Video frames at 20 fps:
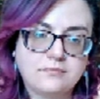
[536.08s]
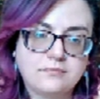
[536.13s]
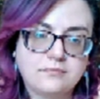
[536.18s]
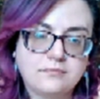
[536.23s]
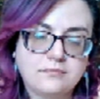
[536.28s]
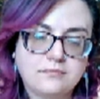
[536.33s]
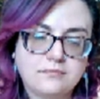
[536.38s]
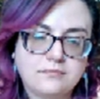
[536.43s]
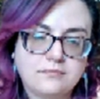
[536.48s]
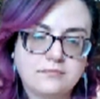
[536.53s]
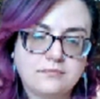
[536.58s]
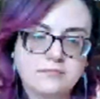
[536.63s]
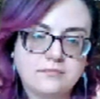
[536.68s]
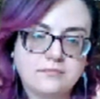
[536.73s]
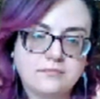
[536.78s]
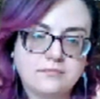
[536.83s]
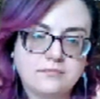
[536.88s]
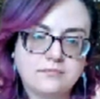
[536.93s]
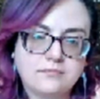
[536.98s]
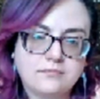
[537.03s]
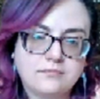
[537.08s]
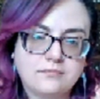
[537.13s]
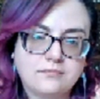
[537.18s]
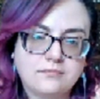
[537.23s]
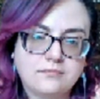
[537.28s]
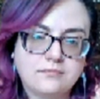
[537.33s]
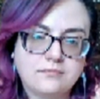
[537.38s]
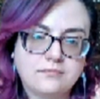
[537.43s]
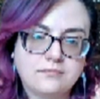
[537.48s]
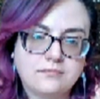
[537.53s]

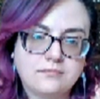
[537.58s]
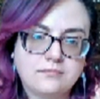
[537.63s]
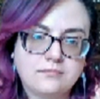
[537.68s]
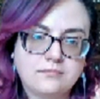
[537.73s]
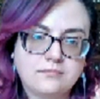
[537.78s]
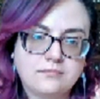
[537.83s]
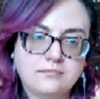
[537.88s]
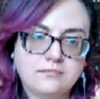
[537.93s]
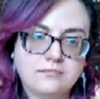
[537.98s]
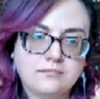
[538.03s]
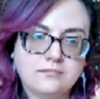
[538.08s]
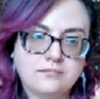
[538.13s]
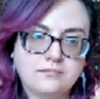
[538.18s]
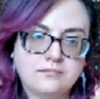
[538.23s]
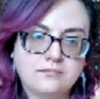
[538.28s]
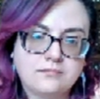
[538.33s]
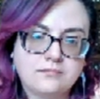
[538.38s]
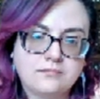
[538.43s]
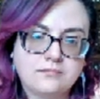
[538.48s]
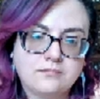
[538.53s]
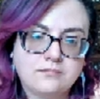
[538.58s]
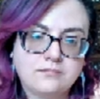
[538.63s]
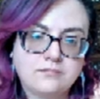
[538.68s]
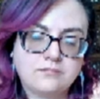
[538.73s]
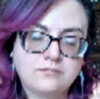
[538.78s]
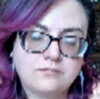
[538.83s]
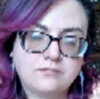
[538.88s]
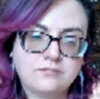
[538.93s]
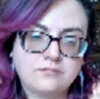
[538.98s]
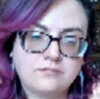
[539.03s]

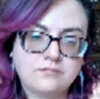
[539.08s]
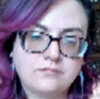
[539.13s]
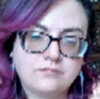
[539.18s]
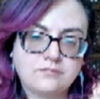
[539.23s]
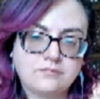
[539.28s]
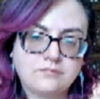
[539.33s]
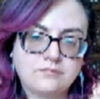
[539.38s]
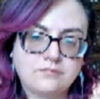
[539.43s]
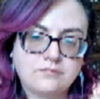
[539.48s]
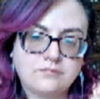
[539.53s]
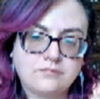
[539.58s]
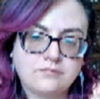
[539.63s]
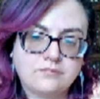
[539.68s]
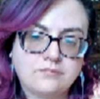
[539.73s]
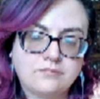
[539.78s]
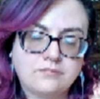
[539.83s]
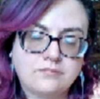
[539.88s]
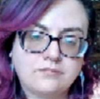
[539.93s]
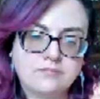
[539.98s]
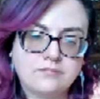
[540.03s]
(silent)